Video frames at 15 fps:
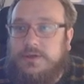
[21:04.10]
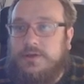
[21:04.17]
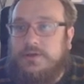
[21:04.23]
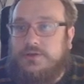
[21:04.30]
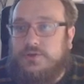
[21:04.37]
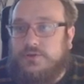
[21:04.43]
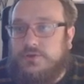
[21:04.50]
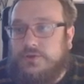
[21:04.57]

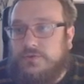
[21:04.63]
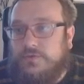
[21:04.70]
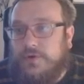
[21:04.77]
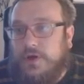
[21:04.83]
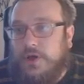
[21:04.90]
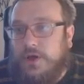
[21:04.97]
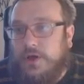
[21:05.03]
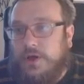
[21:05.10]
sort of
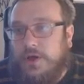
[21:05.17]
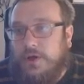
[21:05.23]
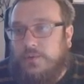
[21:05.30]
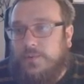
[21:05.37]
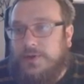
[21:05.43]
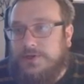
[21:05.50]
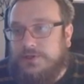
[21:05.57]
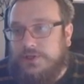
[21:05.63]
a
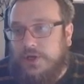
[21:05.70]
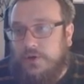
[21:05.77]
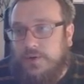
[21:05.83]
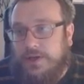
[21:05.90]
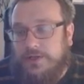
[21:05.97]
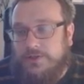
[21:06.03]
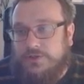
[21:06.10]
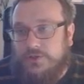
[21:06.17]
window
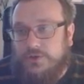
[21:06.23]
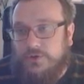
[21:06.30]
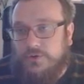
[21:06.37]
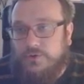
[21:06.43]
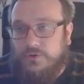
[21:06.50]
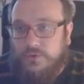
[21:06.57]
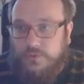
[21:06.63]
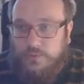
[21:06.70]
into
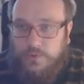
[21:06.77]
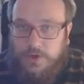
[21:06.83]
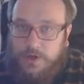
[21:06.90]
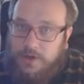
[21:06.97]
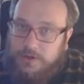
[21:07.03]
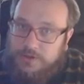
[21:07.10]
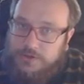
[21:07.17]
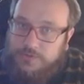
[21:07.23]
the
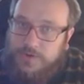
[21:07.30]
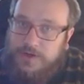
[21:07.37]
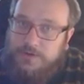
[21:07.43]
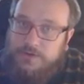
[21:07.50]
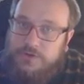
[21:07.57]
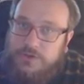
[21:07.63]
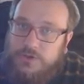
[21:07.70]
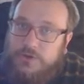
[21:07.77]
world
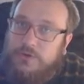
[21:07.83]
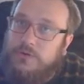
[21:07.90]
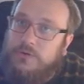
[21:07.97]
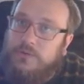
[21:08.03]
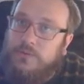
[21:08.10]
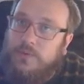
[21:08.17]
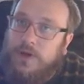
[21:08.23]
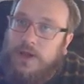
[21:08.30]
around you
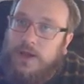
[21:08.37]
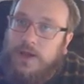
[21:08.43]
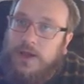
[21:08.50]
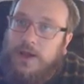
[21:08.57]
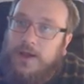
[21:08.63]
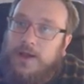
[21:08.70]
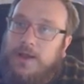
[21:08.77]
where,